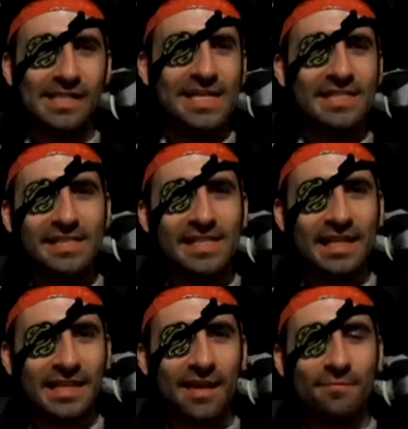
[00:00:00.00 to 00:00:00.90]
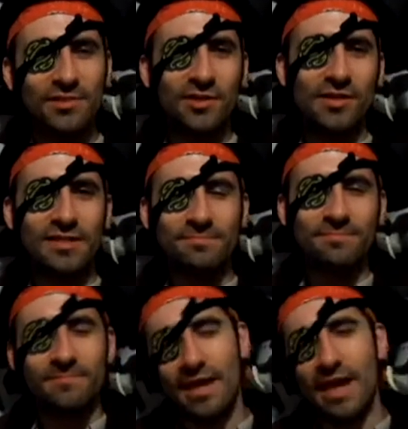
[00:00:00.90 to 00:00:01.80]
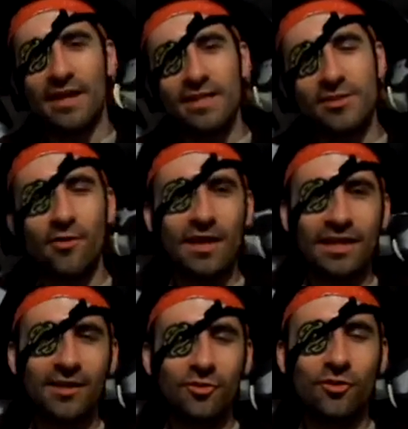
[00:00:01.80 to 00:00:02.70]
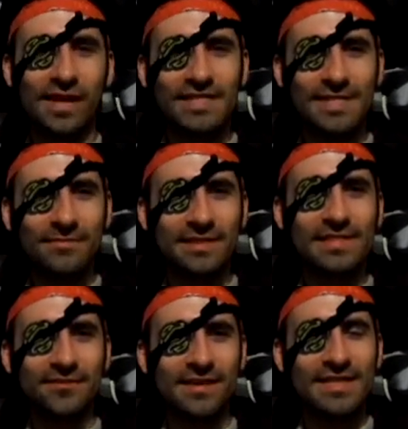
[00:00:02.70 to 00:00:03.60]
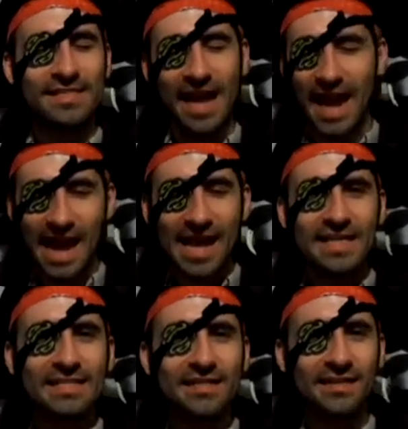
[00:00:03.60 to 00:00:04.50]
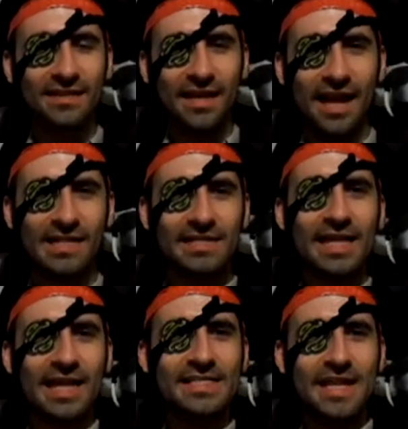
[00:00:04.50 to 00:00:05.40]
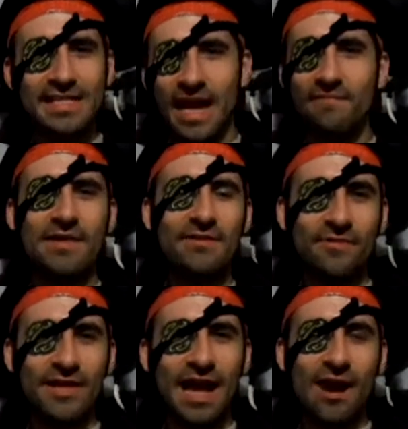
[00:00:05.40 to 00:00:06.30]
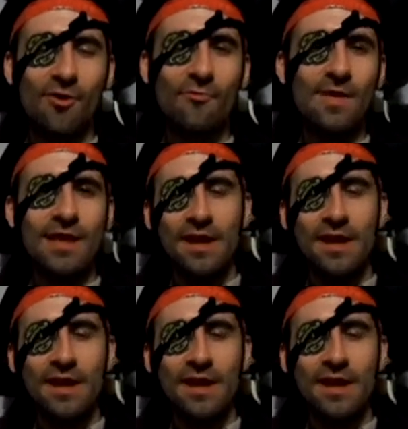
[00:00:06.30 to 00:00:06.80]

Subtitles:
nice to see that the episode is going a little crazy with the series, and like I said, I find it funny how